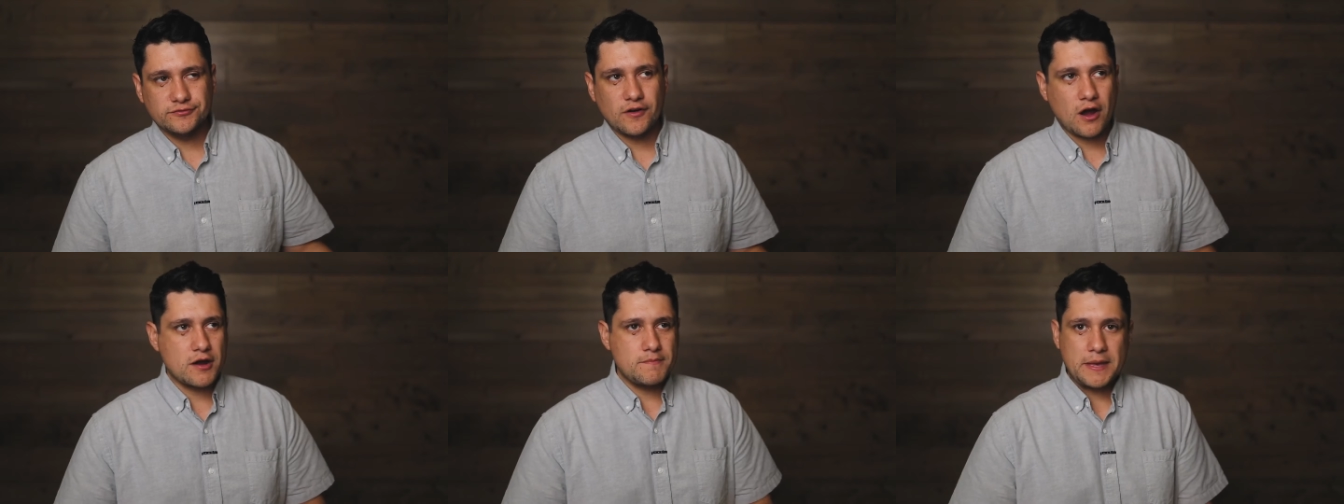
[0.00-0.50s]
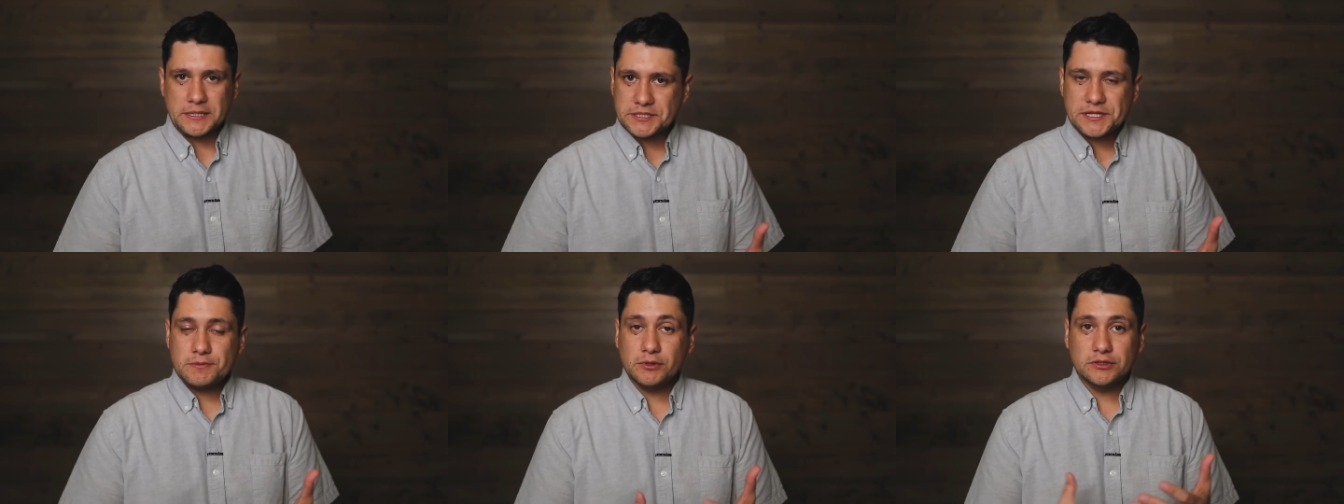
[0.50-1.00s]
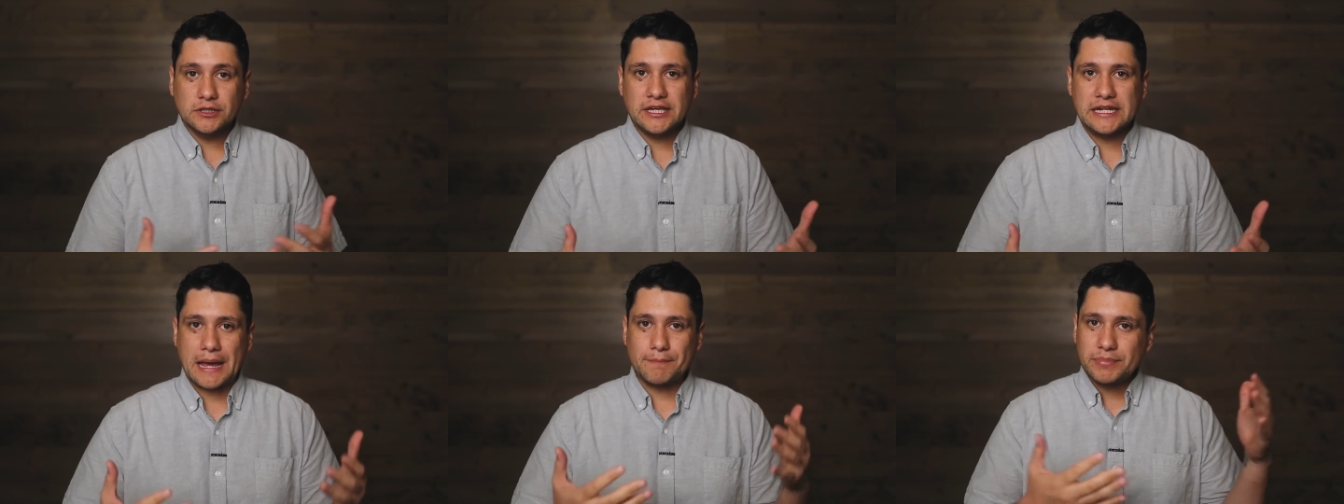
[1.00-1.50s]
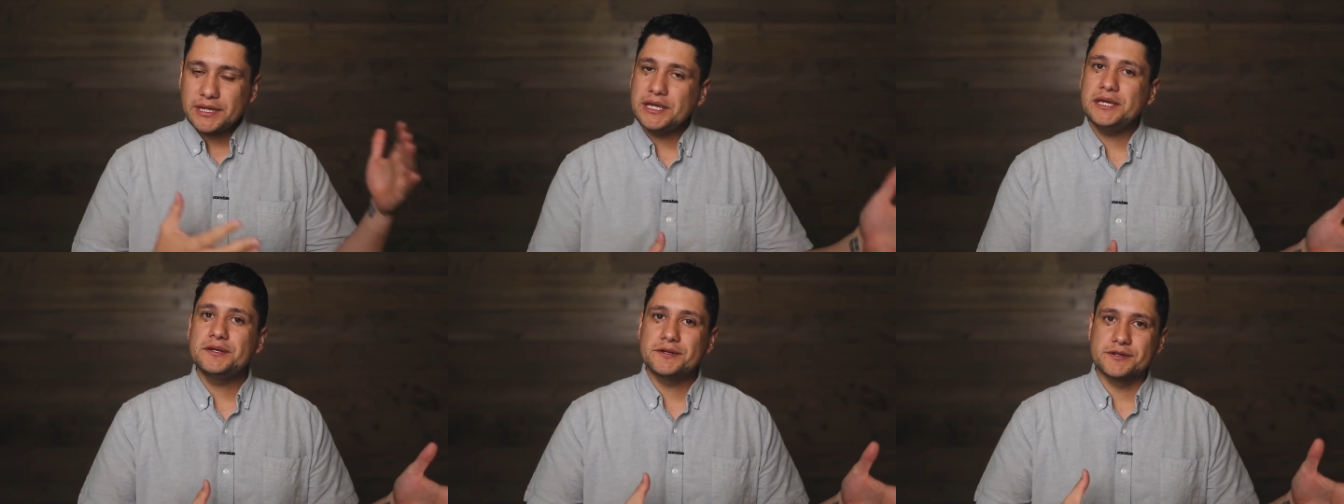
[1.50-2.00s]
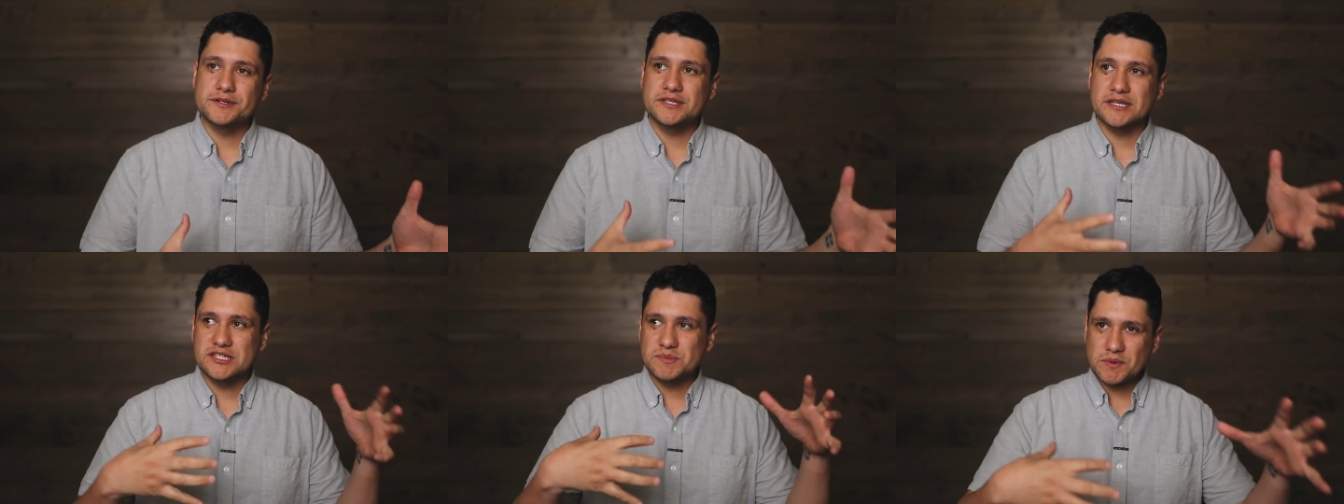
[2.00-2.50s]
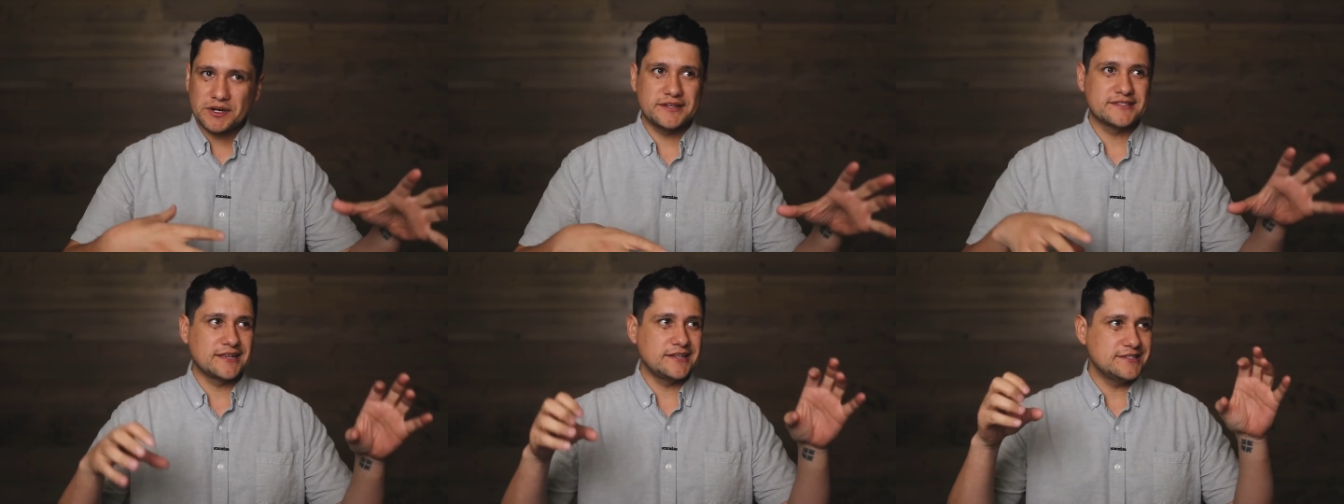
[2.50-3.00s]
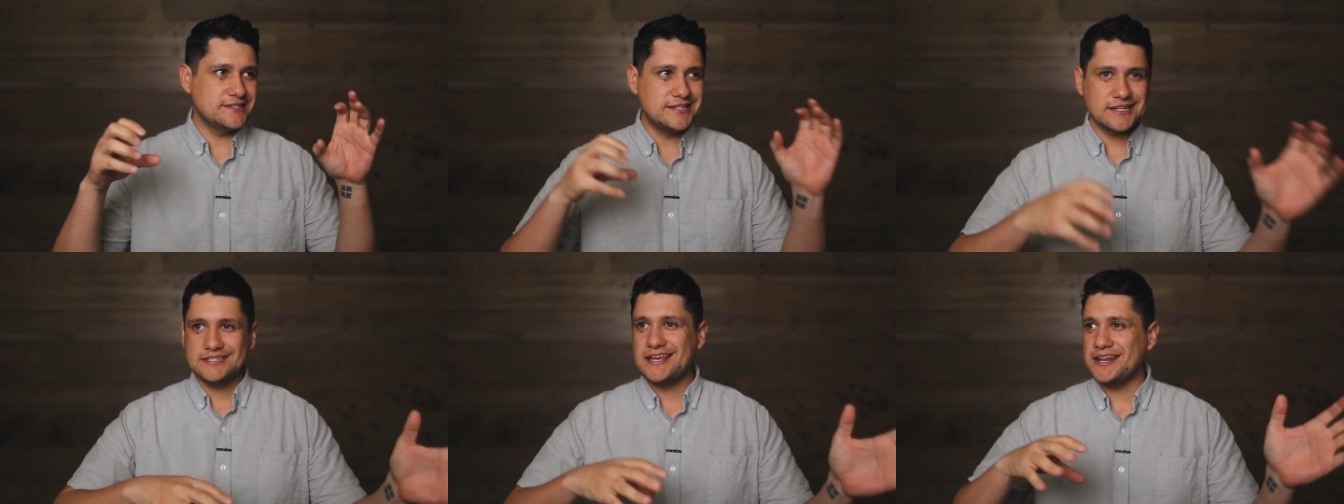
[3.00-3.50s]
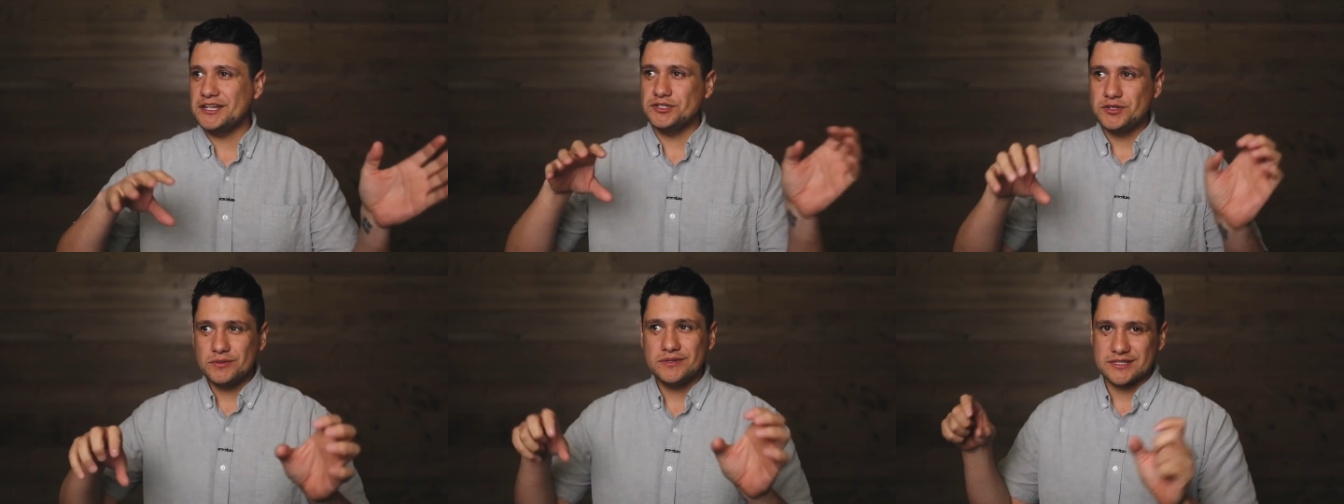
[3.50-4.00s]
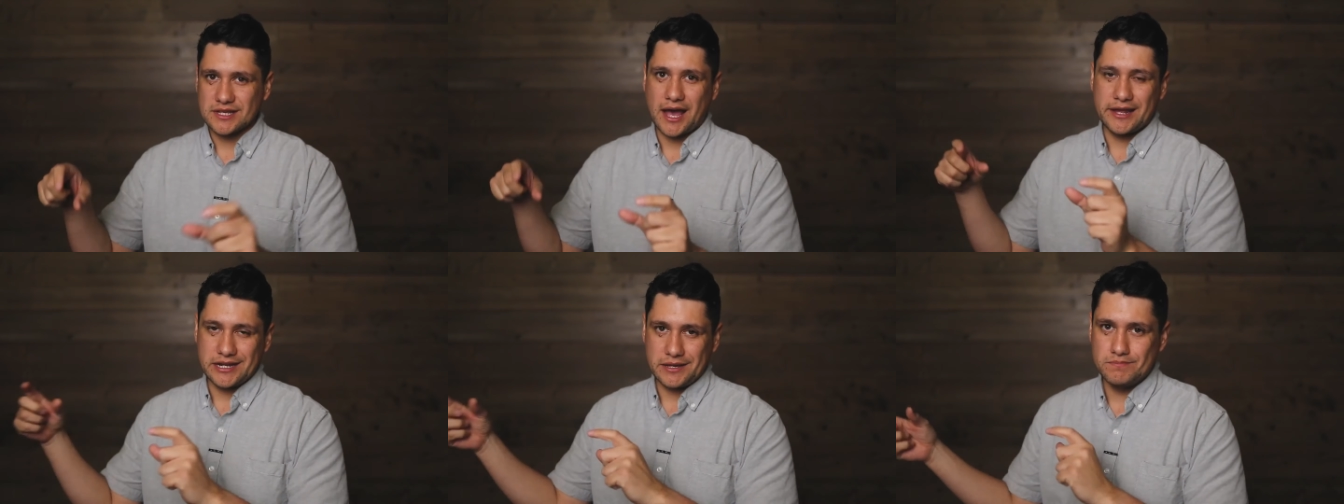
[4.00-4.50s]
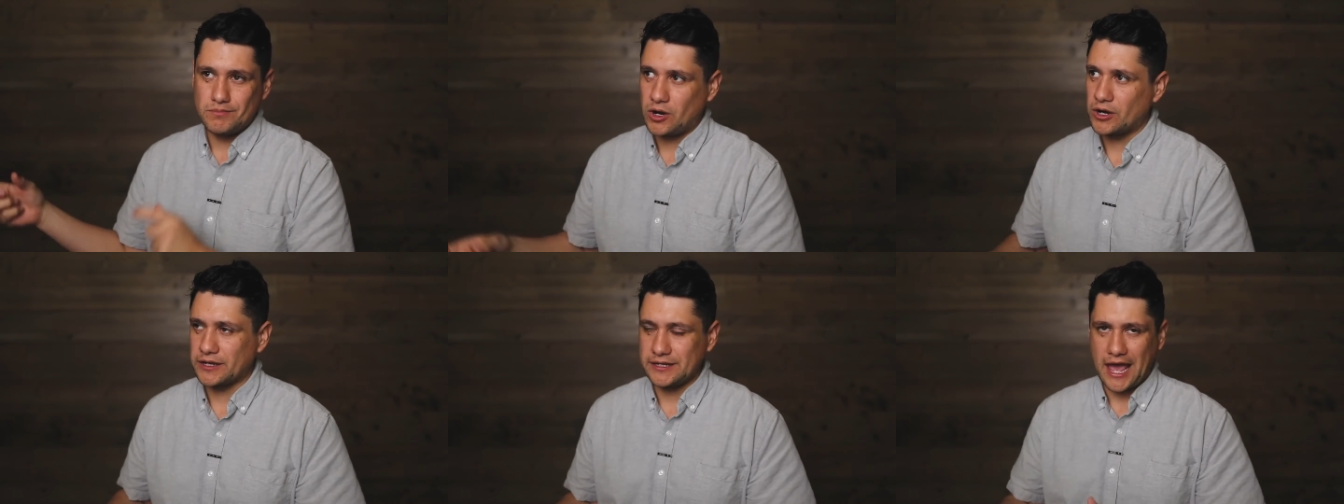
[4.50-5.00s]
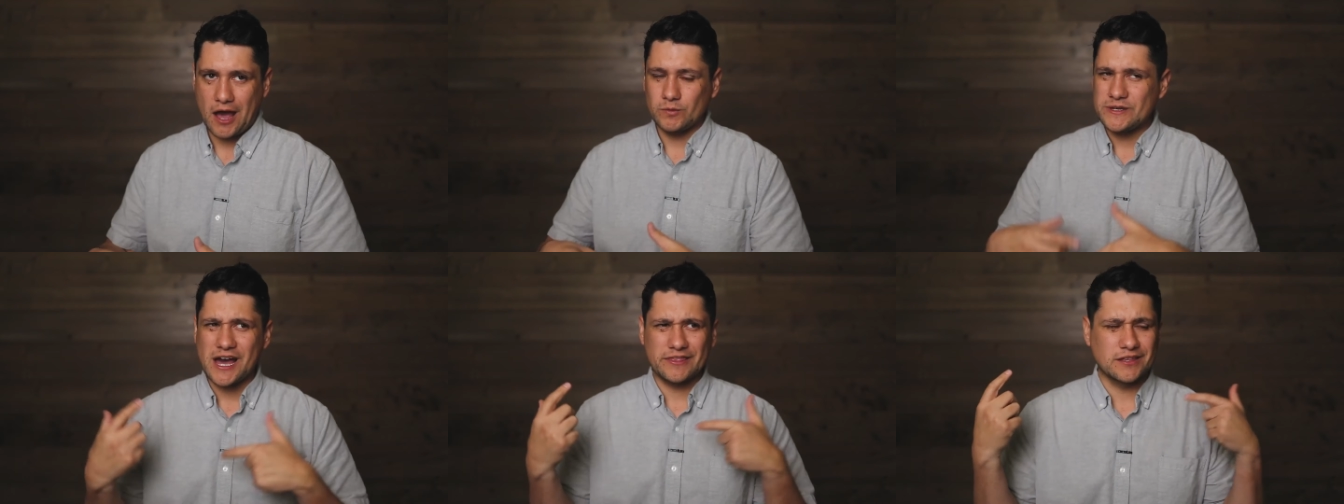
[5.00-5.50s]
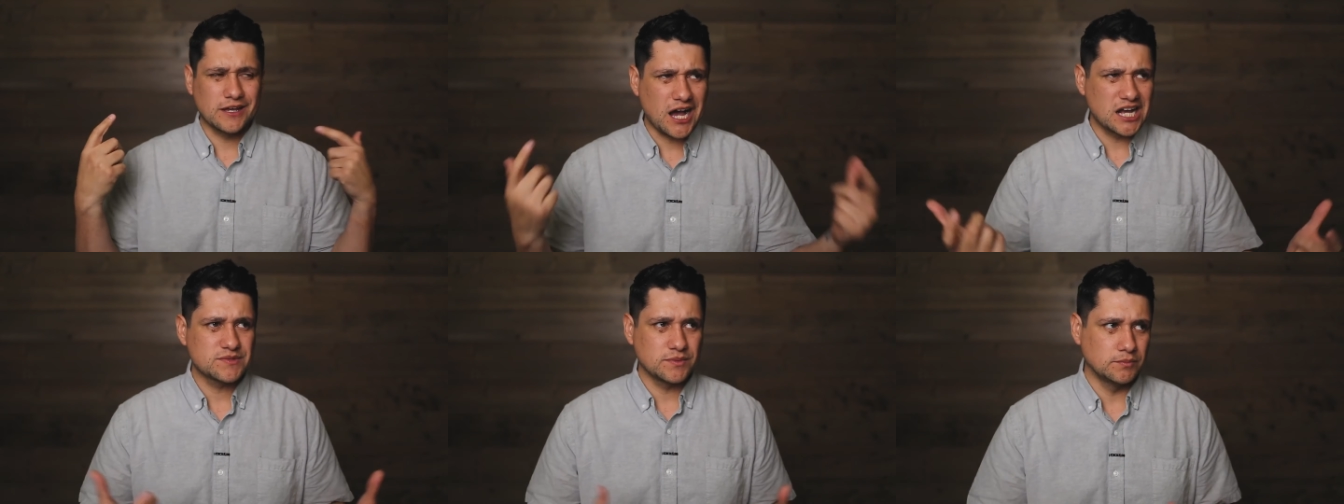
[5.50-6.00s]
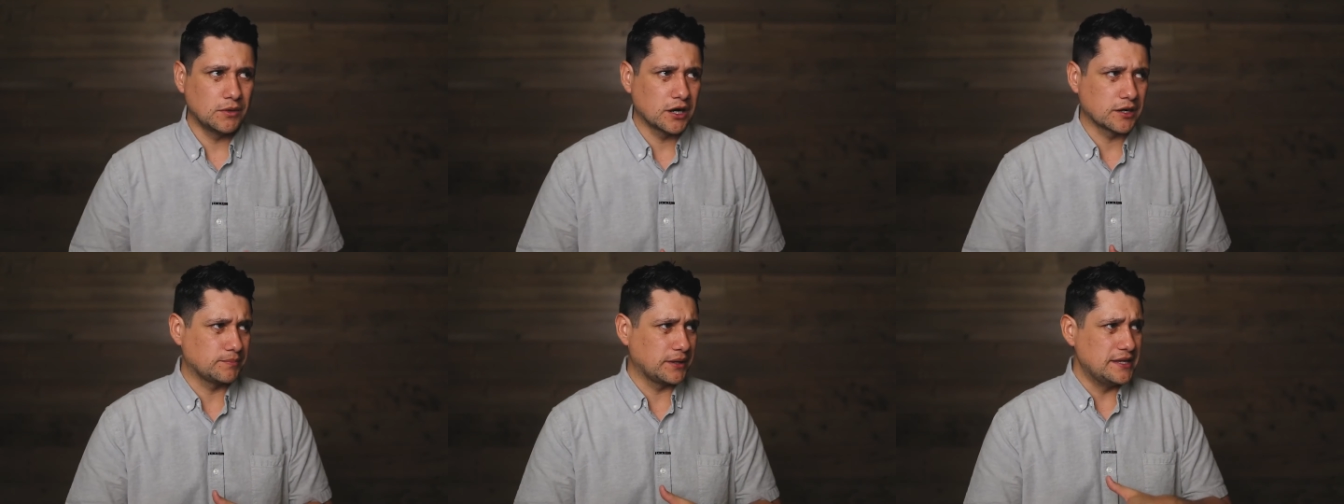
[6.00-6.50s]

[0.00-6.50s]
Far, and basically we're looking at Peter's experience that he's dictating to this guy named Mark and how we got the gospel Mark.